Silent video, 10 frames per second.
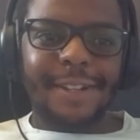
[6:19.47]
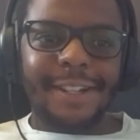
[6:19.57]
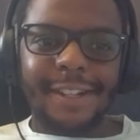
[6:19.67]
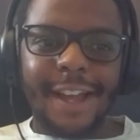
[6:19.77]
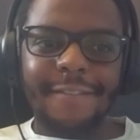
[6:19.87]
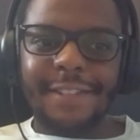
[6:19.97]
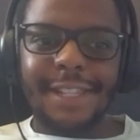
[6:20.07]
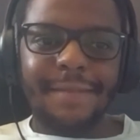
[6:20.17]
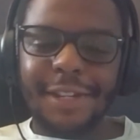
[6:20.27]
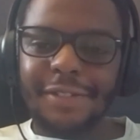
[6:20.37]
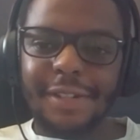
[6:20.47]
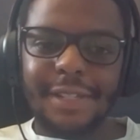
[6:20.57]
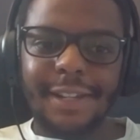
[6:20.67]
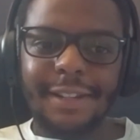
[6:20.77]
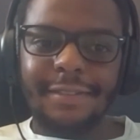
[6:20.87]
and having the same interests,
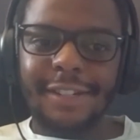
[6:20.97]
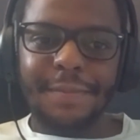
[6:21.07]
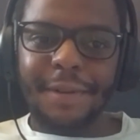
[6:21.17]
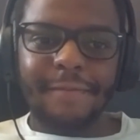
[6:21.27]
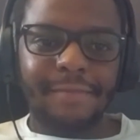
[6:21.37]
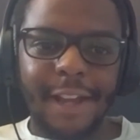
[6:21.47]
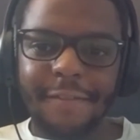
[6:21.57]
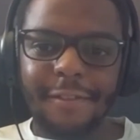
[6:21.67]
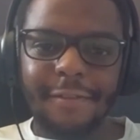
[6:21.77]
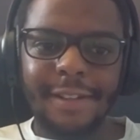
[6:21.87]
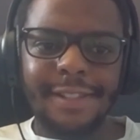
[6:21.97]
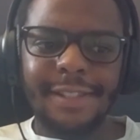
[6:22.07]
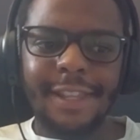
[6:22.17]
and then you just become lifelong friends.